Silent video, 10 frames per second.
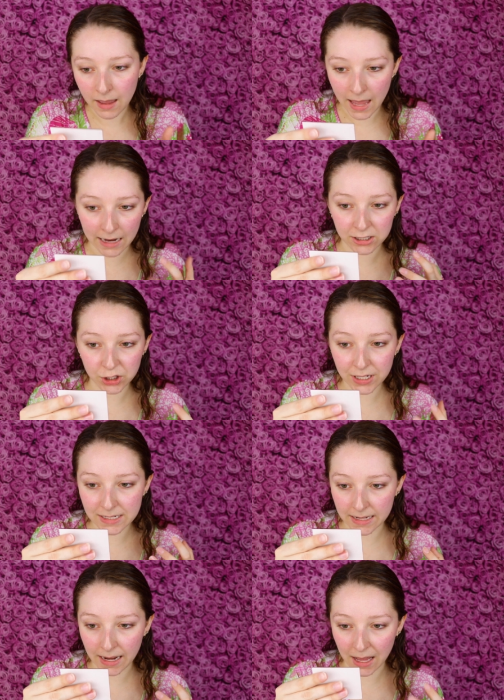actually
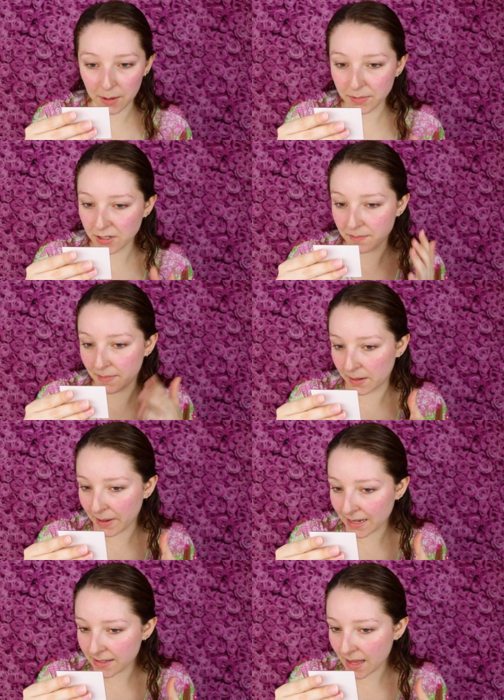did help to
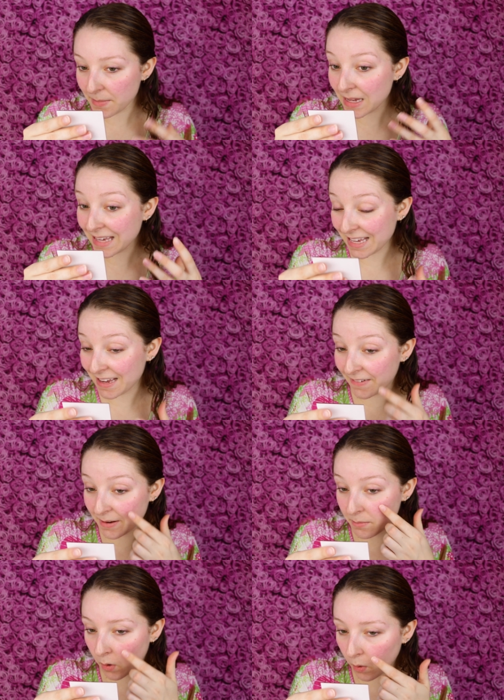minimize them
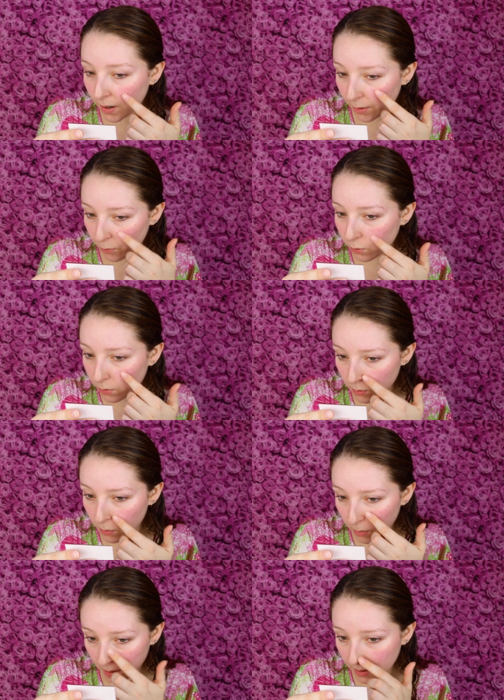even more.
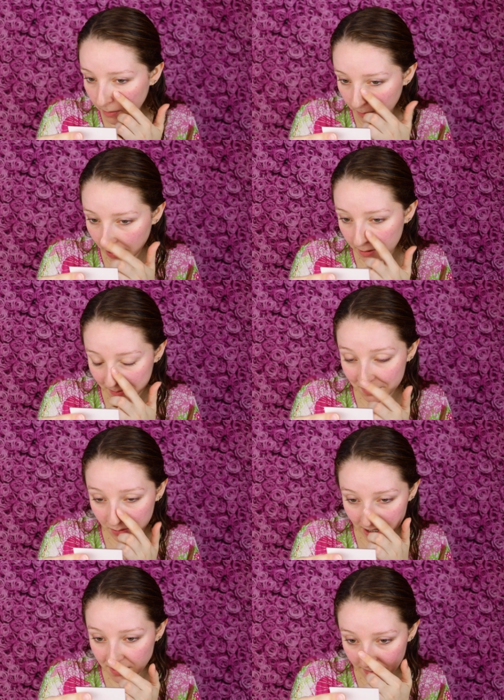Ooh, wow, I'm
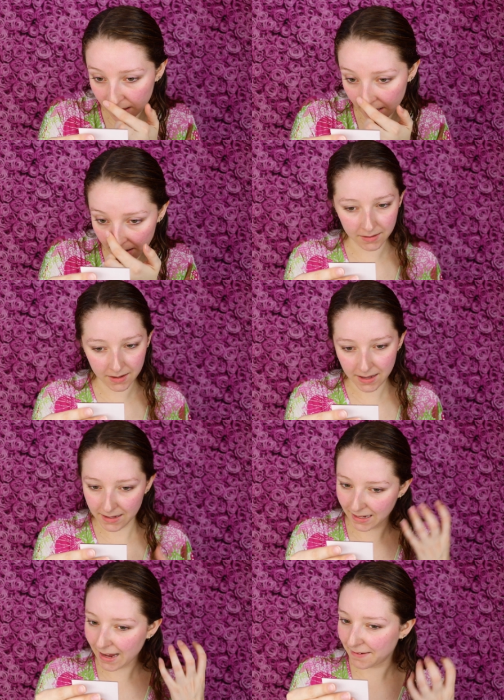impressed by that.
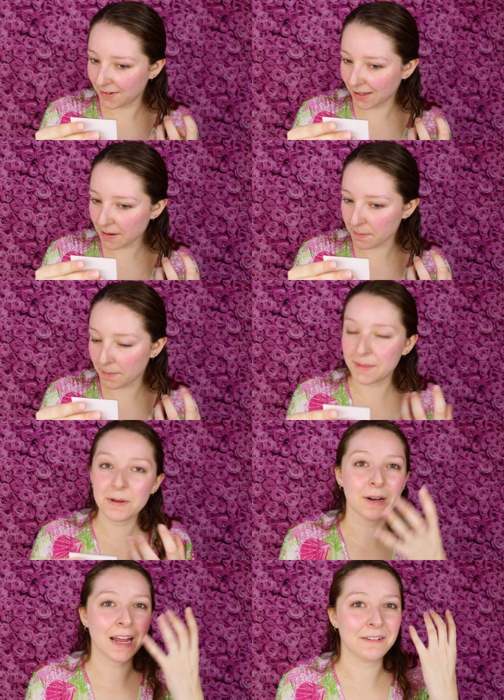Yeah, I feel like maybe
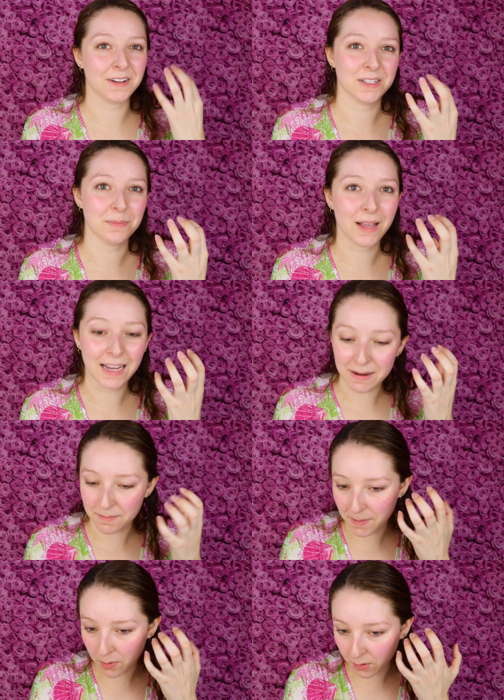when I first applied it,
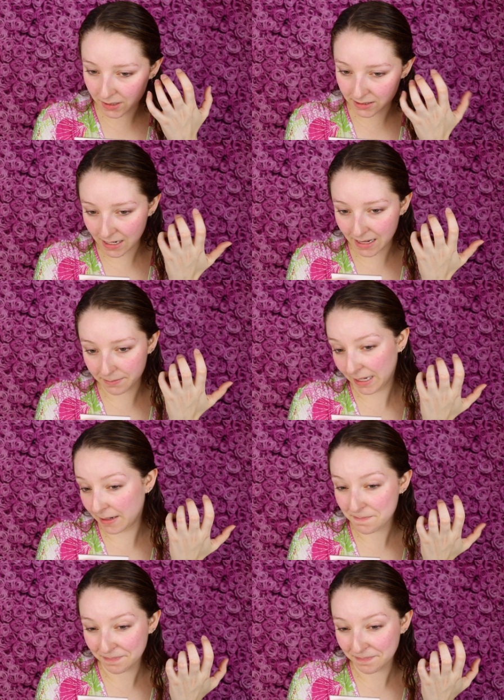my pores got like